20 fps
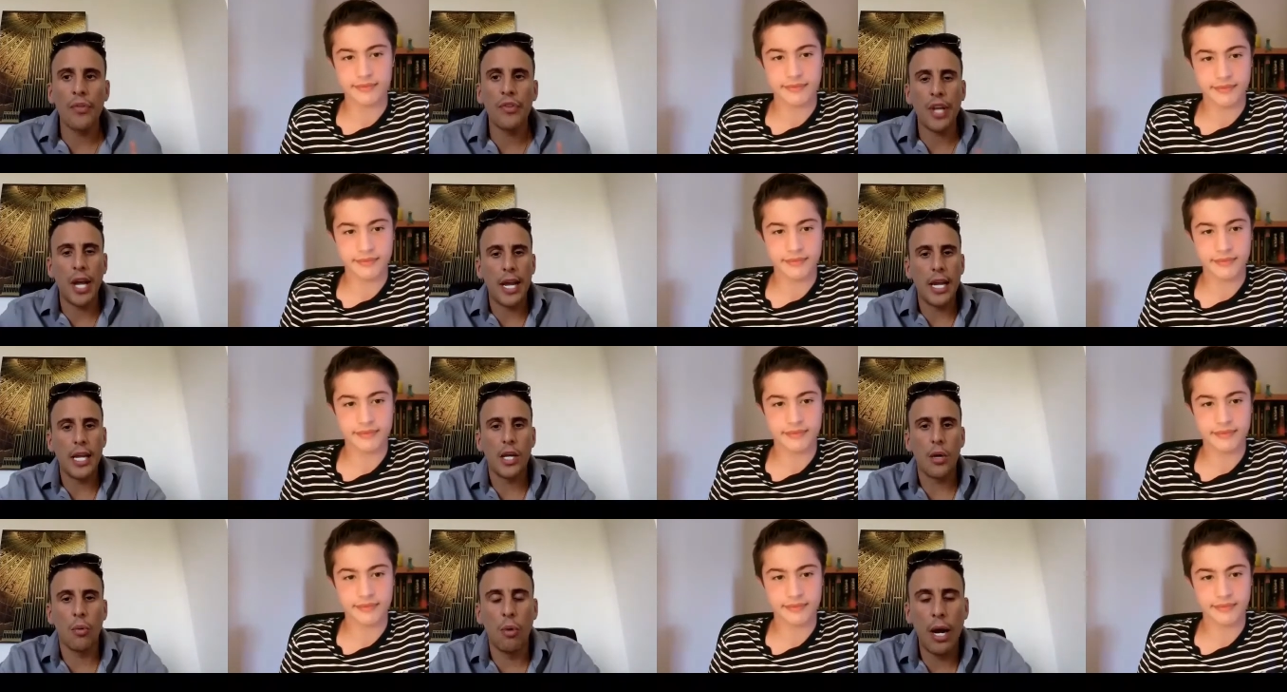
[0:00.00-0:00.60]

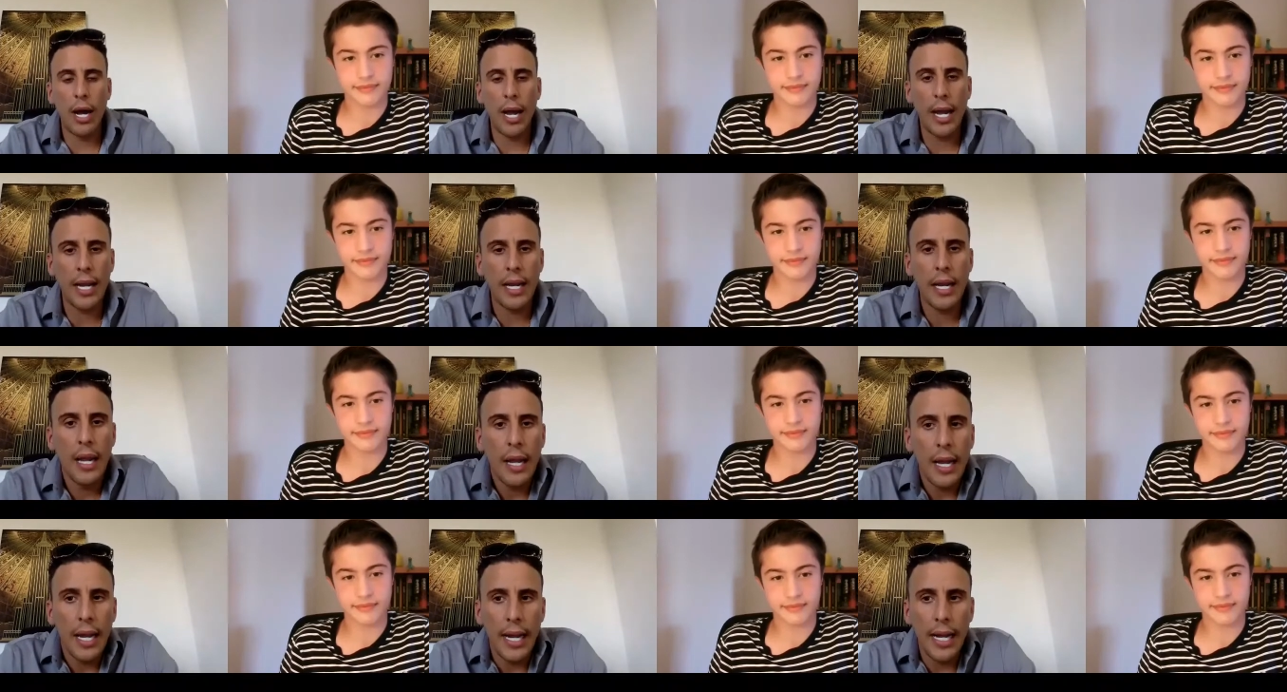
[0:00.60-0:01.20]
Speaker 1: takeaway
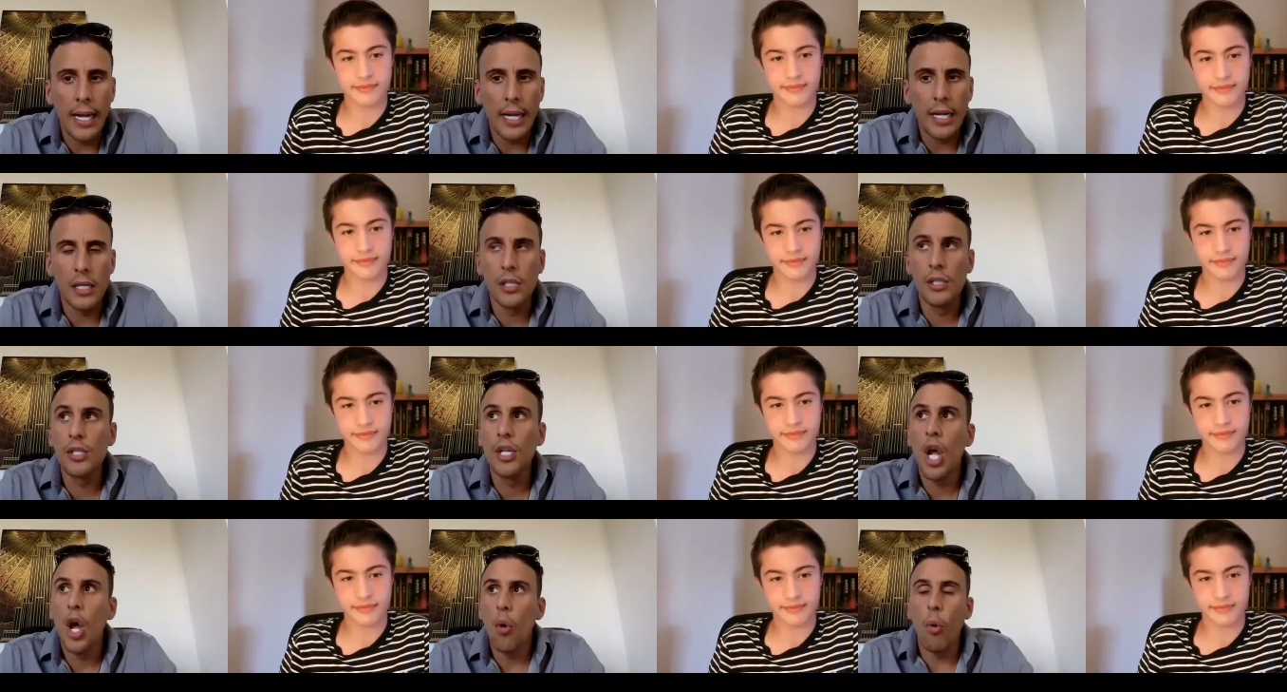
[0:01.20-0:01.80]

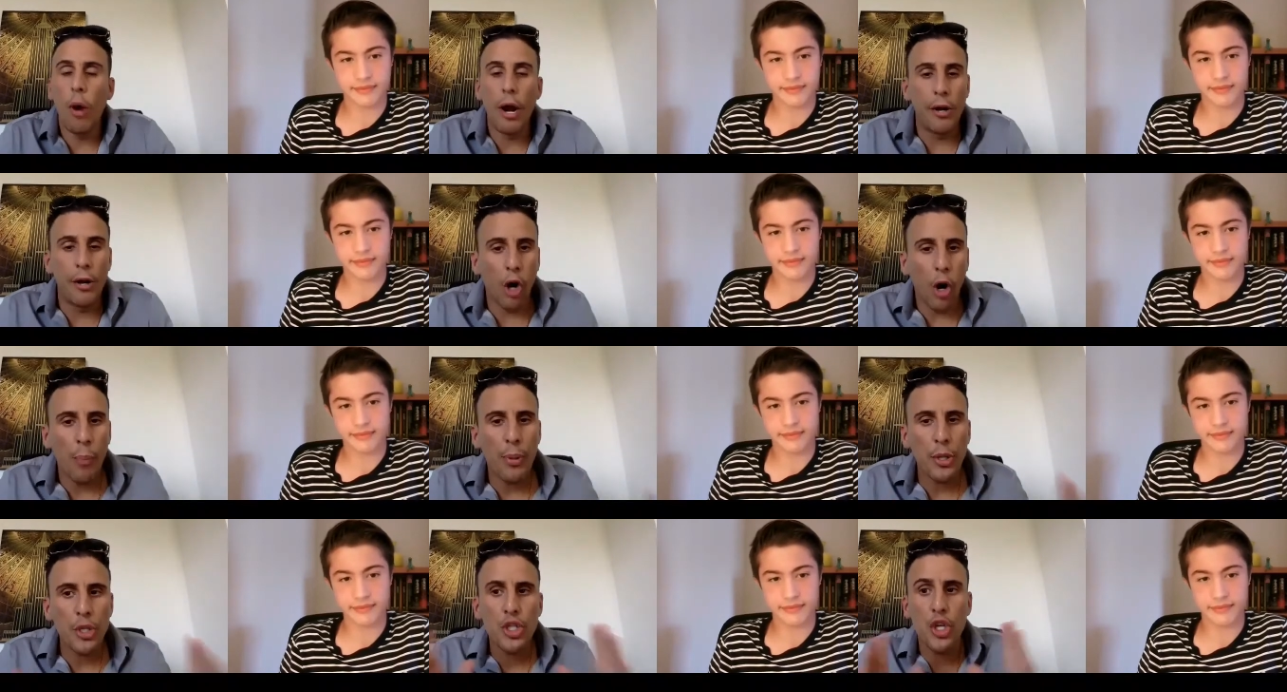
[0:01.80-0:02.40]
is when
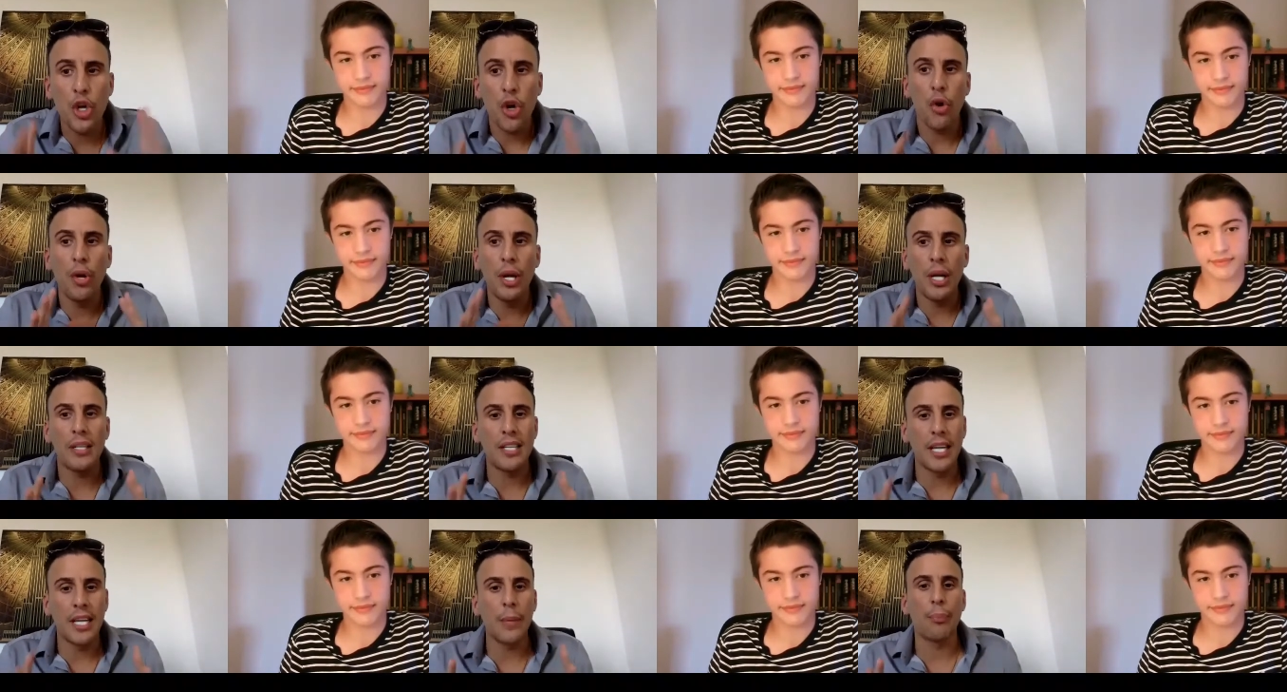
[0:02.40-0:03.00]

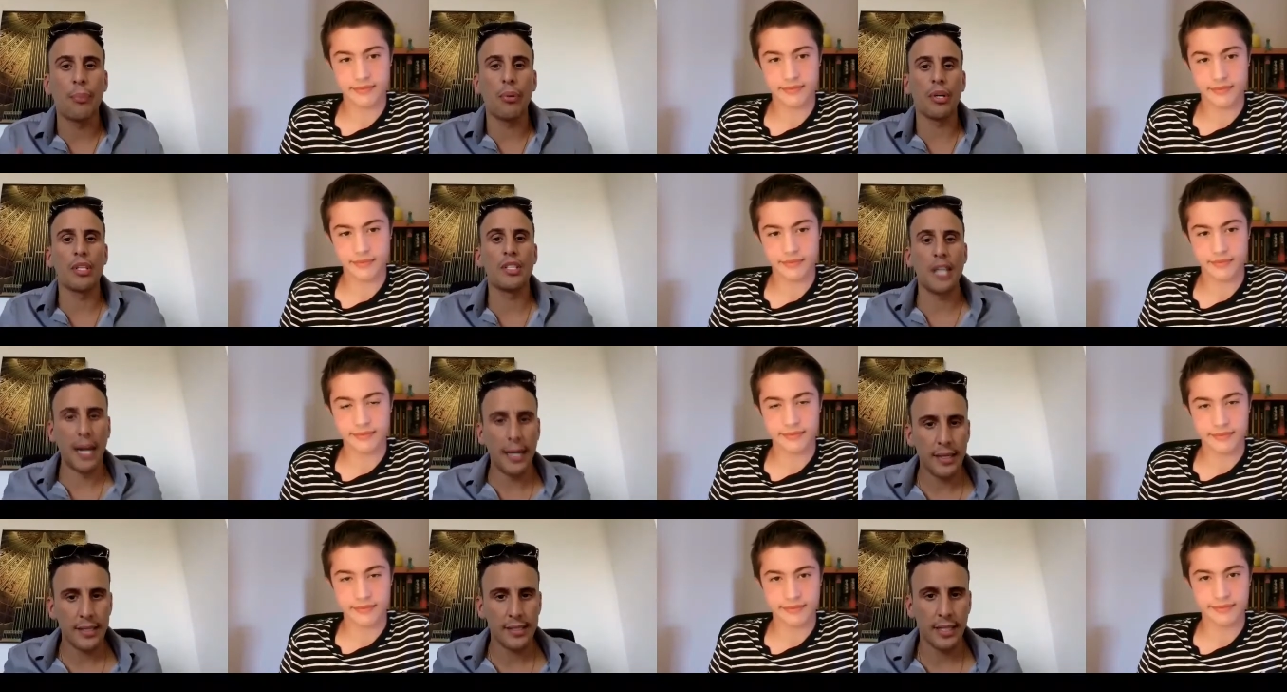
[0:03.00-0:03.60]
opportunity
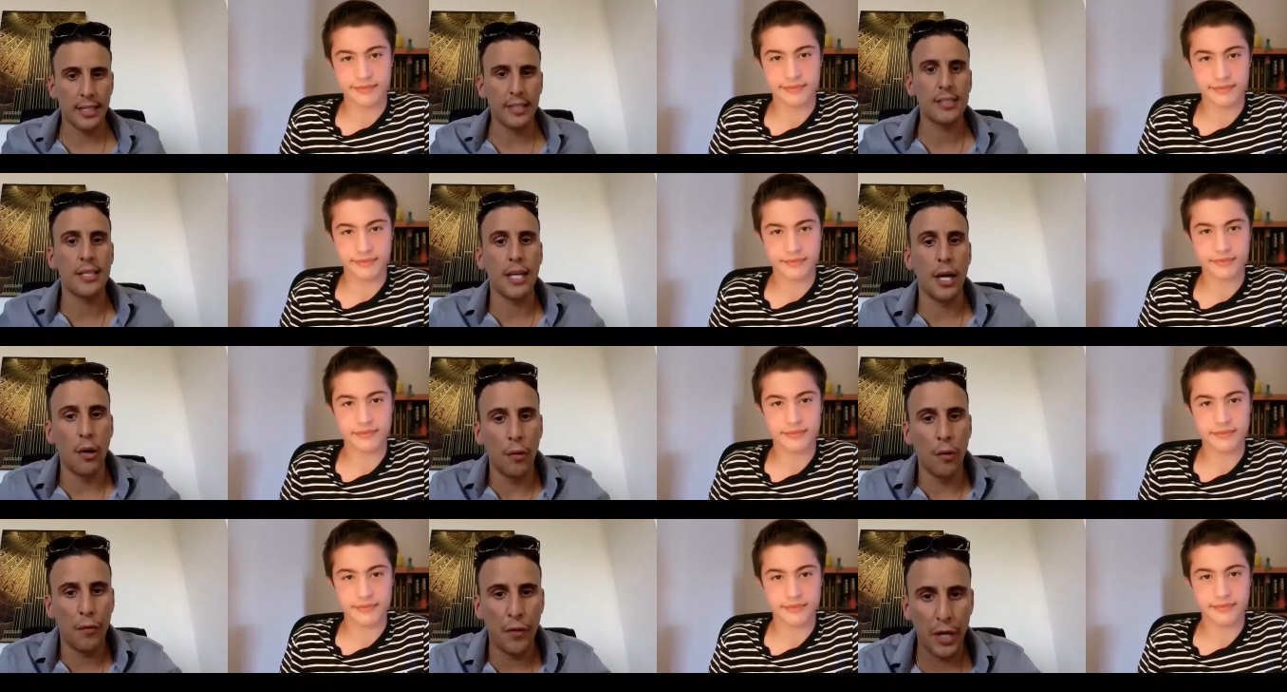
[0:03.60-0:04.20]
presents
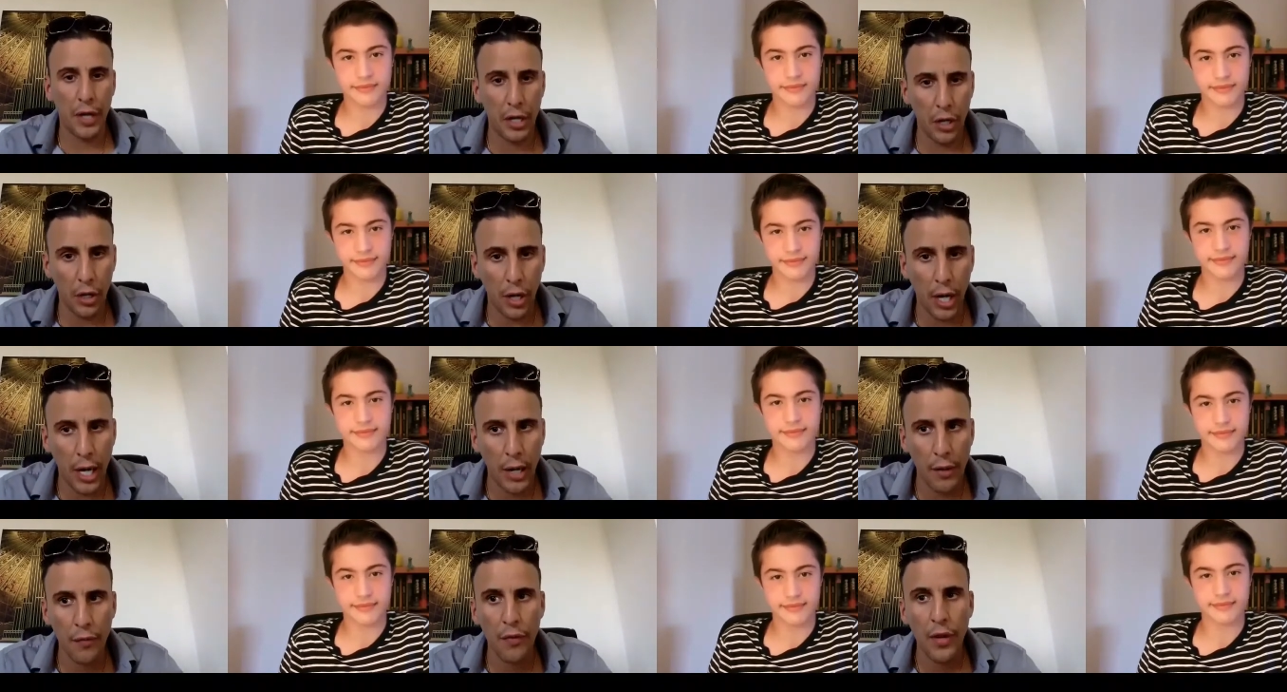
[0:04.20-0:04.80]
itself in
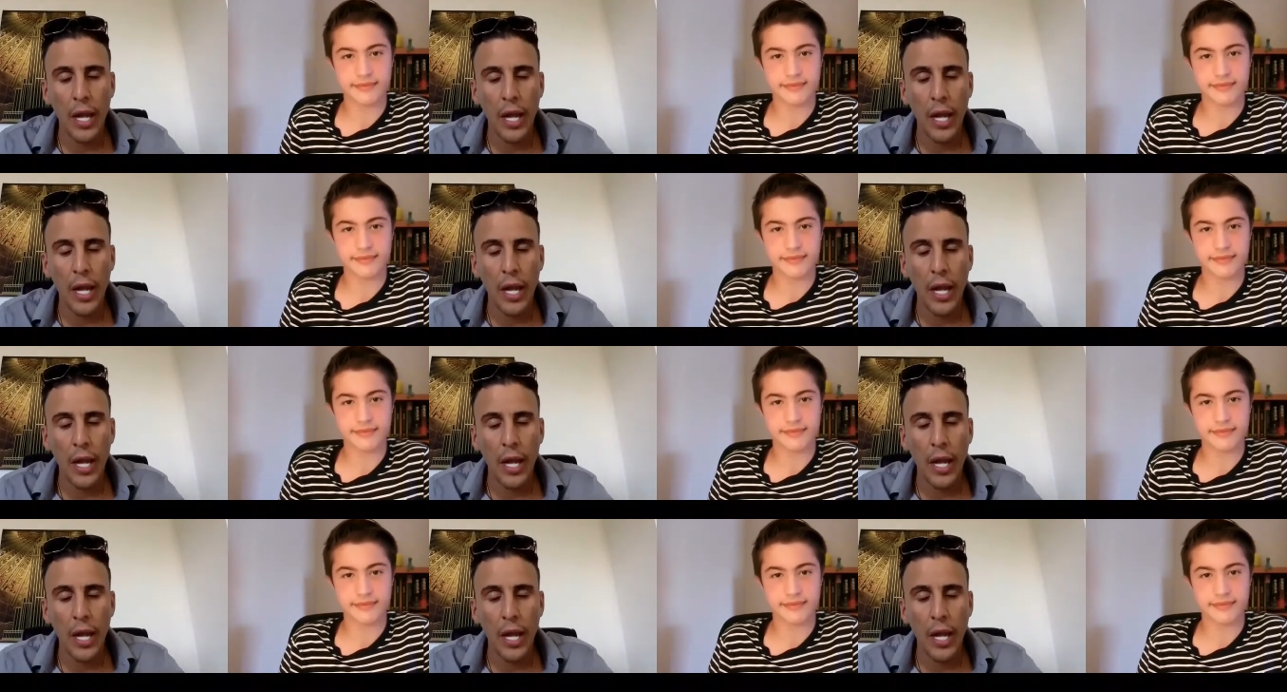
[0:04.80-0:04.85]
life,